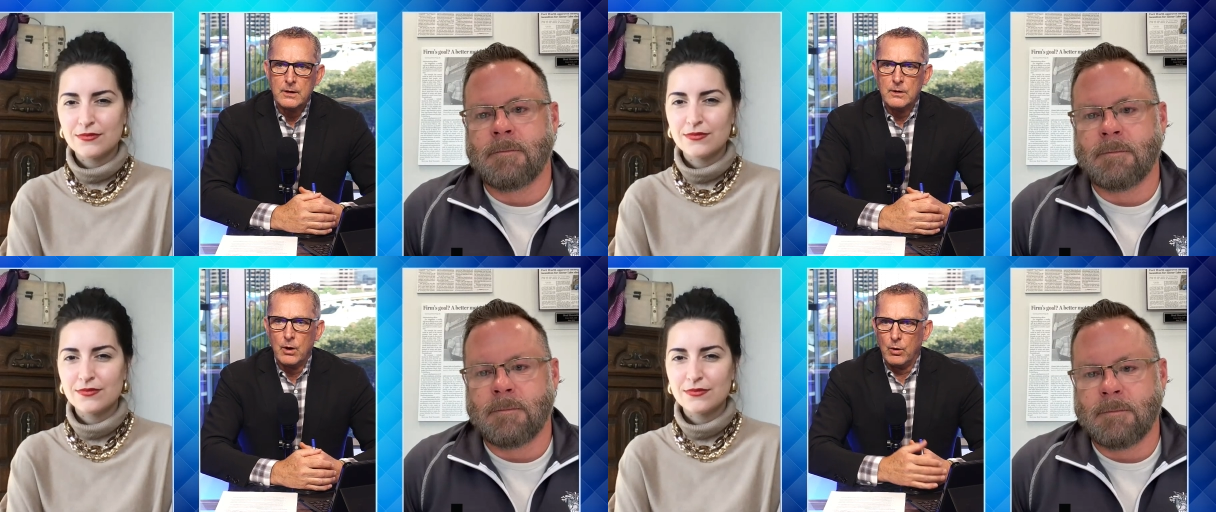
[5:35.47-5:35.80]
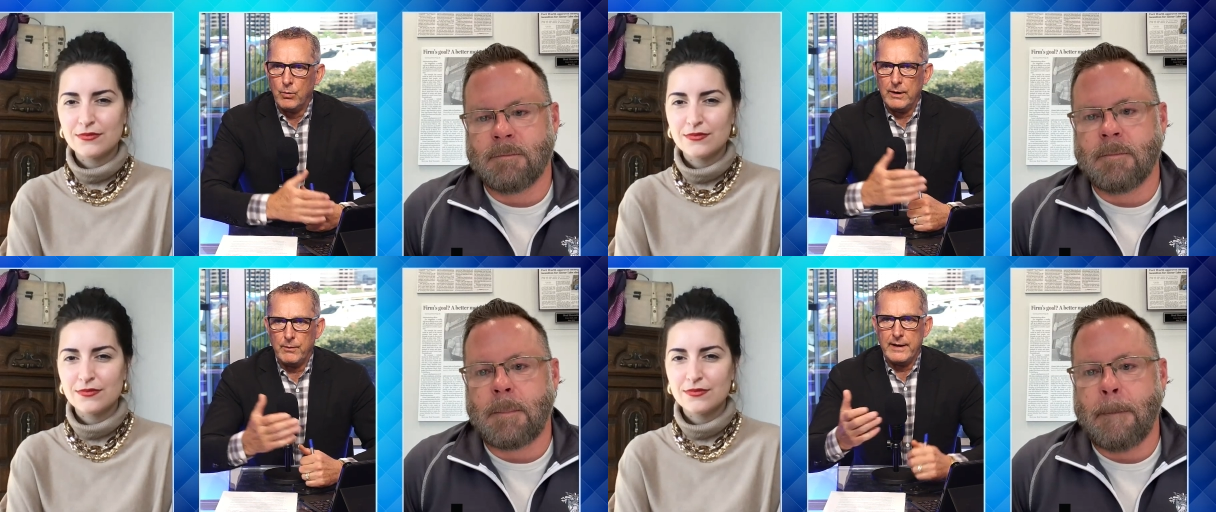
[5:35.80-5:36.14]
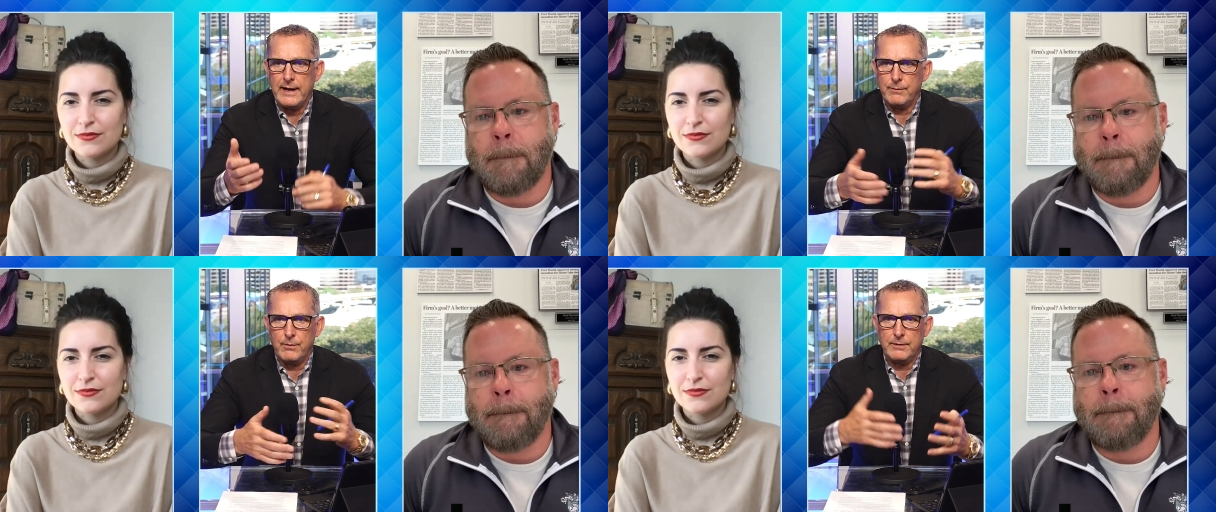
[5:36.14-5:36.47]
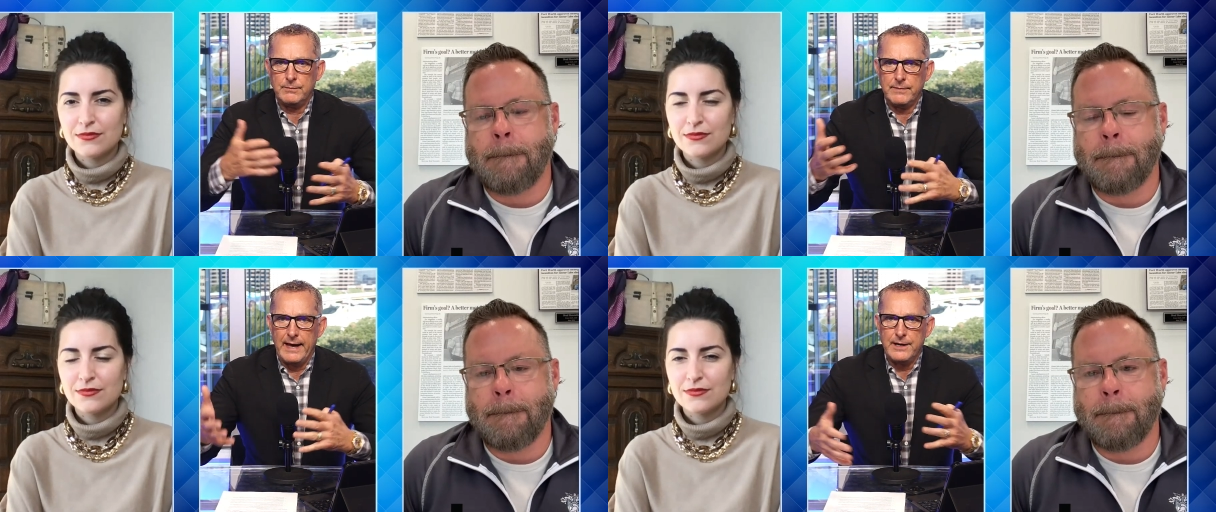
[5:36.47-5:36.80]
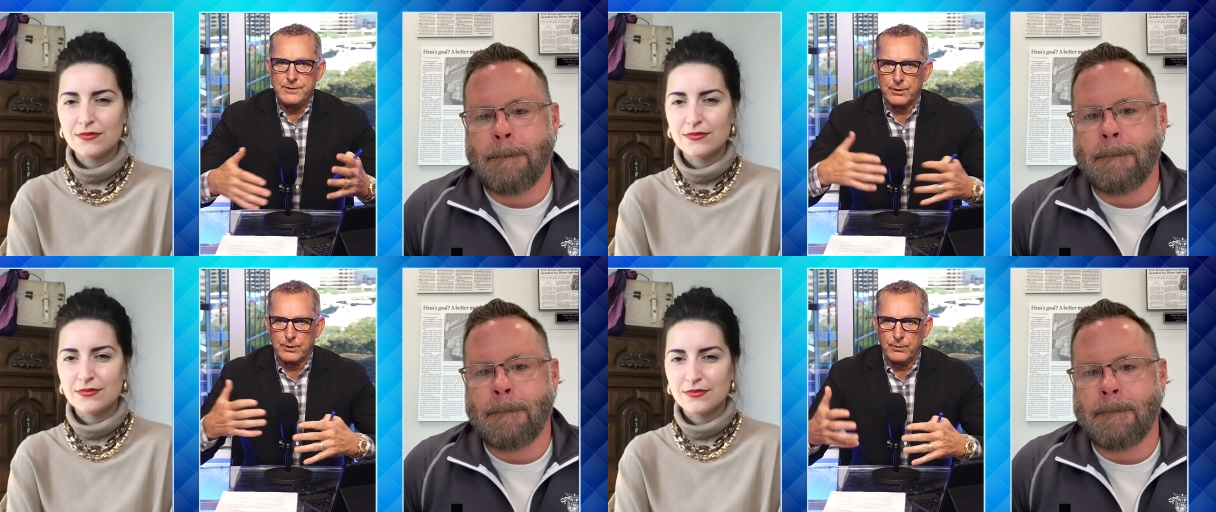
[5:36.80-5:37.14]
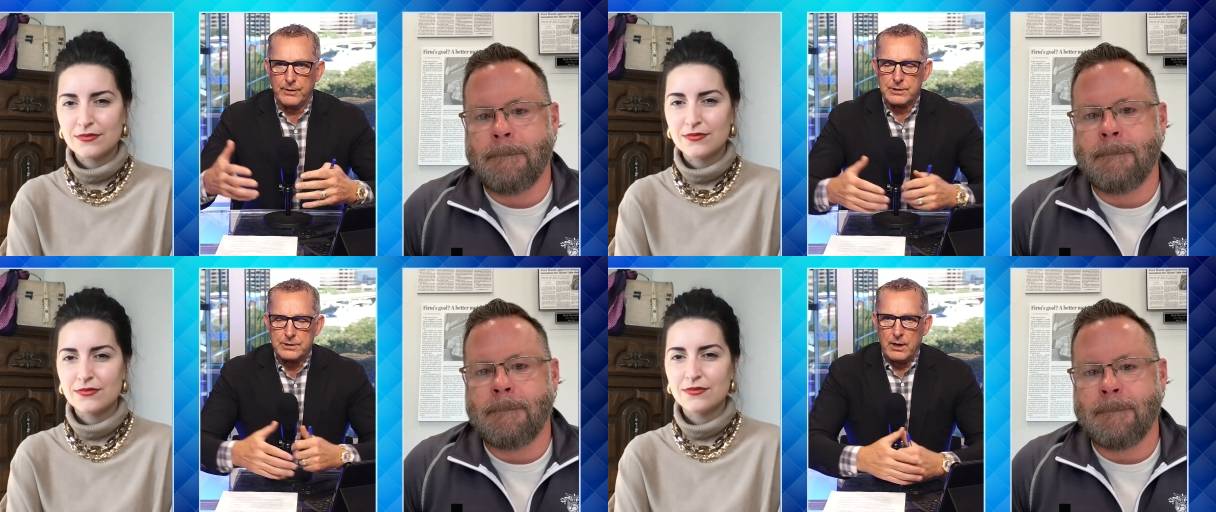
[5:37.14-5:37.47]
Speaker 1: or what how did your
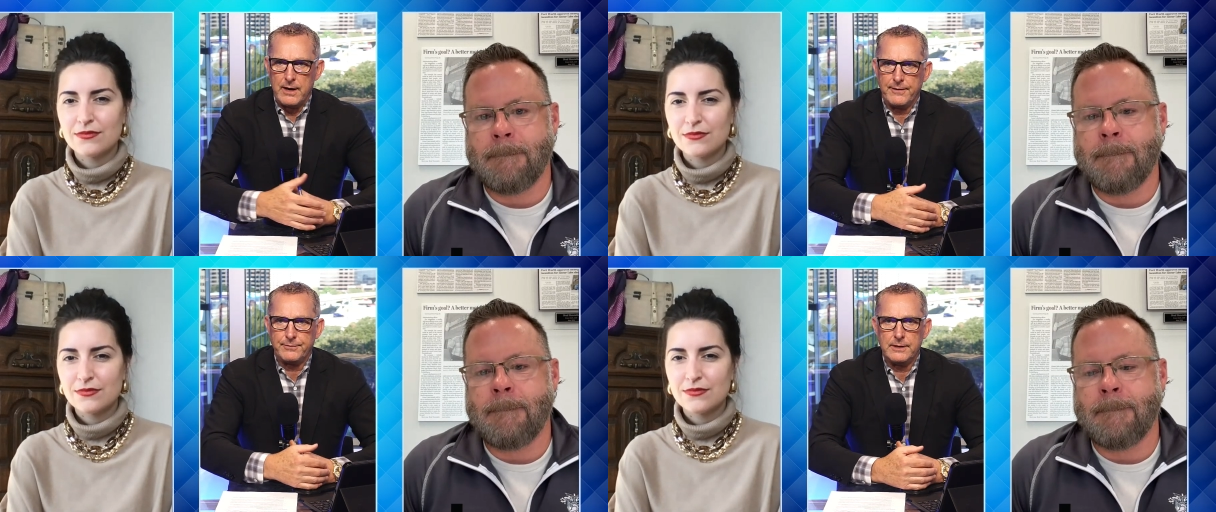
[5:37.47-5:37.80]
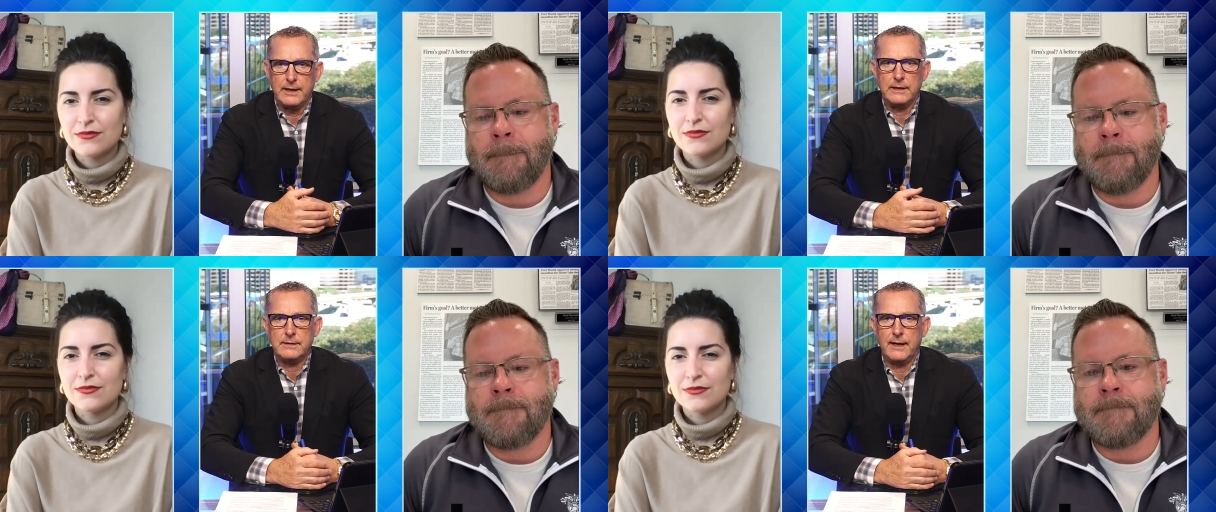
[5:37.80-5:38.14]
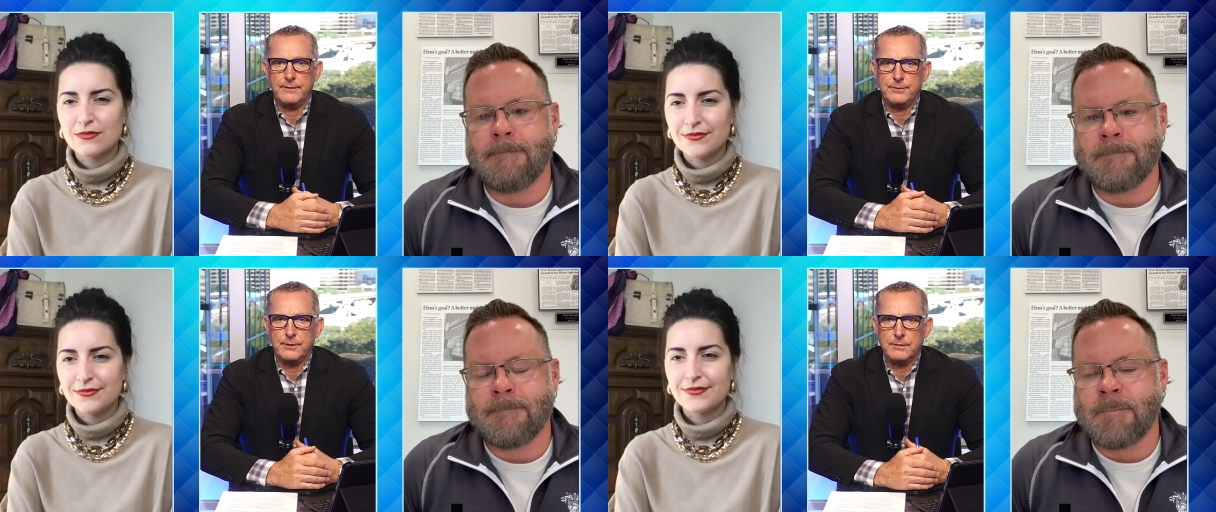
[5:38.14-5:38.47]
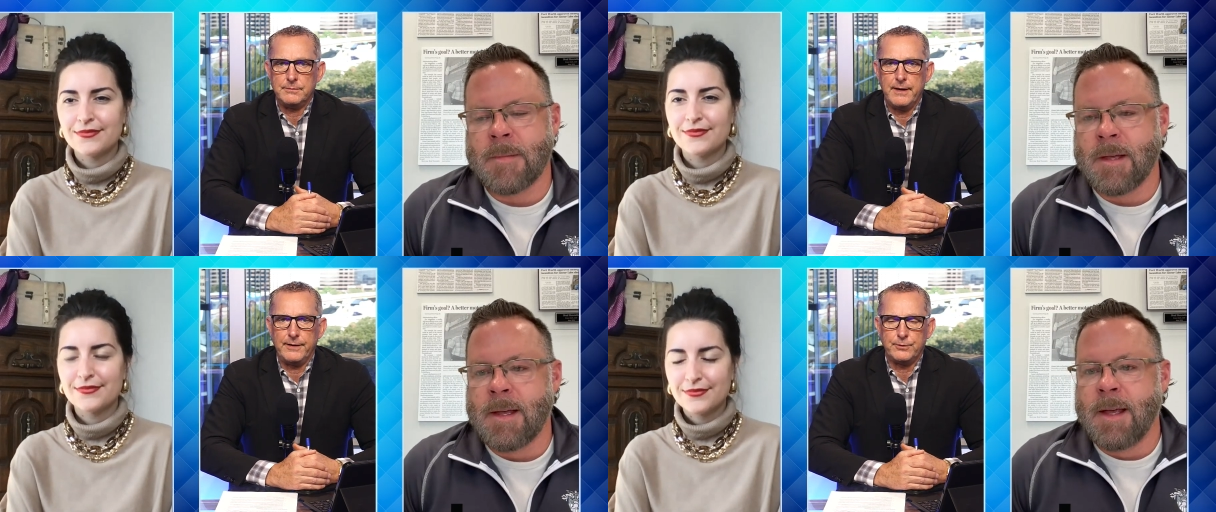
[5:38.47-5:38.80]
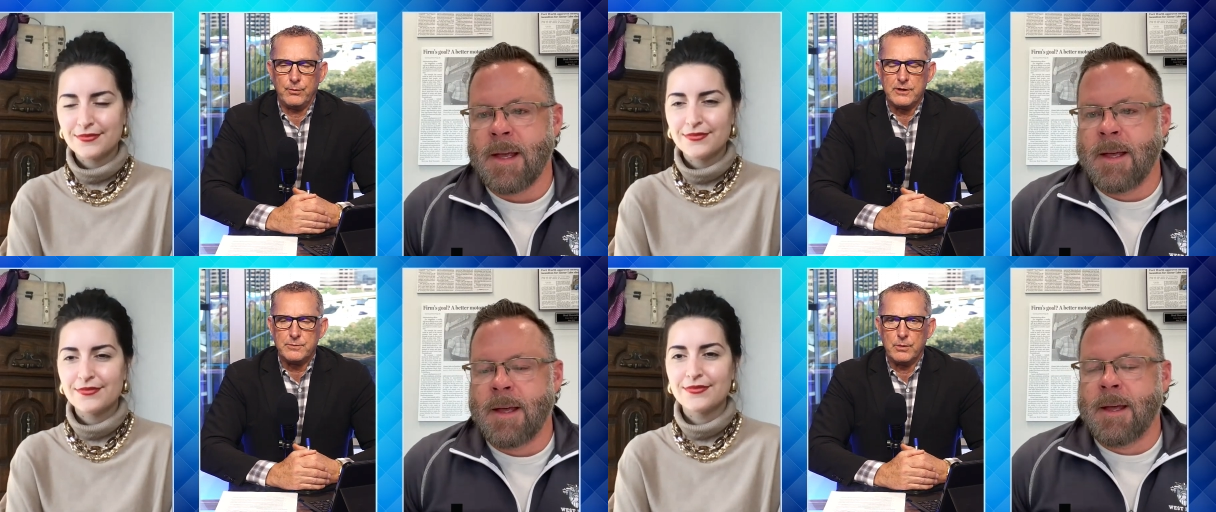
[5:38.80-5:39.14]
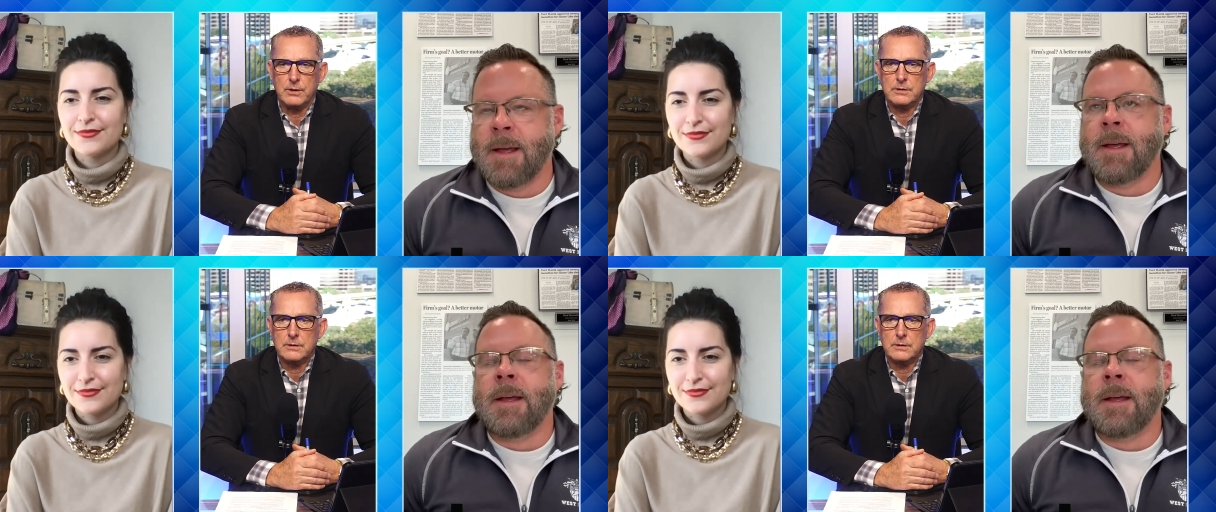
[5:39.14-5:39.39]
career start after that, after West Point?